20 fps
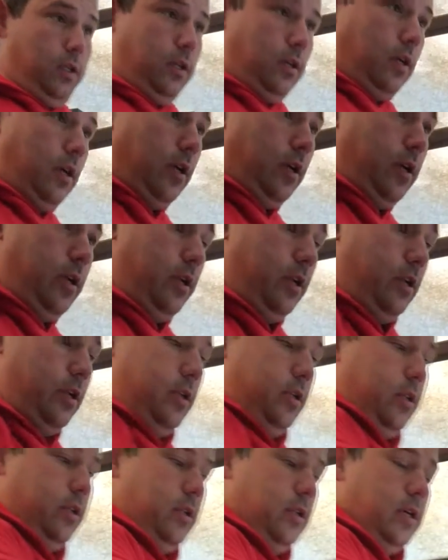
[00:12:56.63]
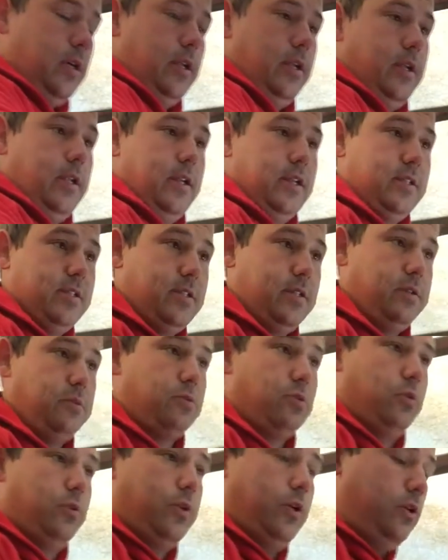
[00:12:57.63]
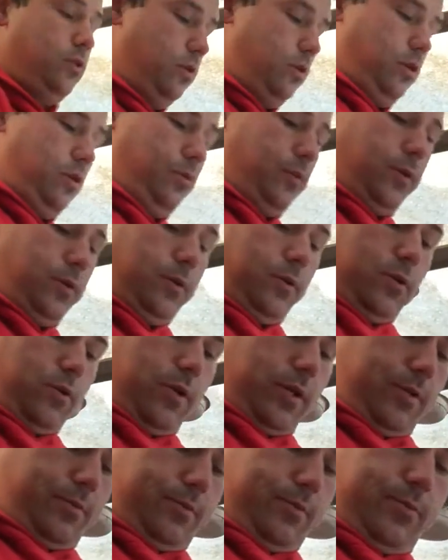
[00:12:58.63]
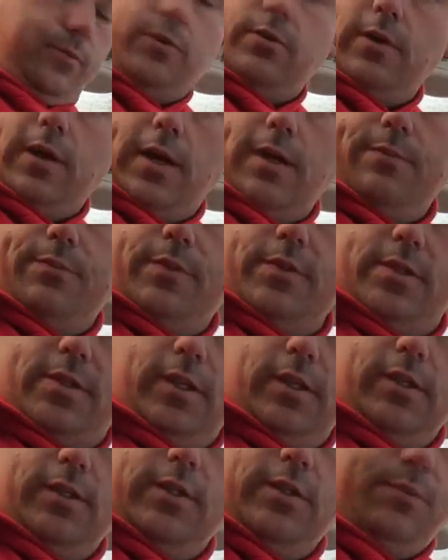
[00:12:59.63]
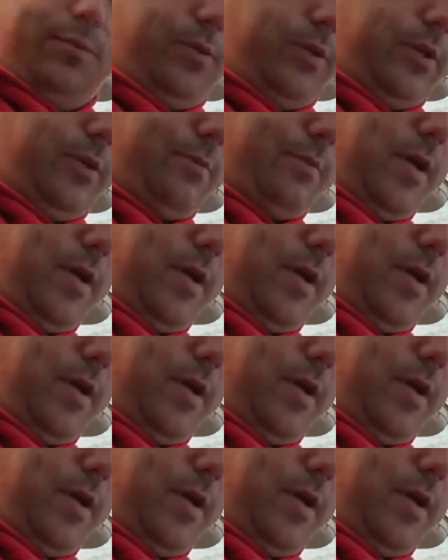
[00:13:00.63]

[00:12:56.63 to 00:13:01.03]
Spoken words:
Alright. Now that that's zeroed out, we're going to go ahead and grab the cylinder, put it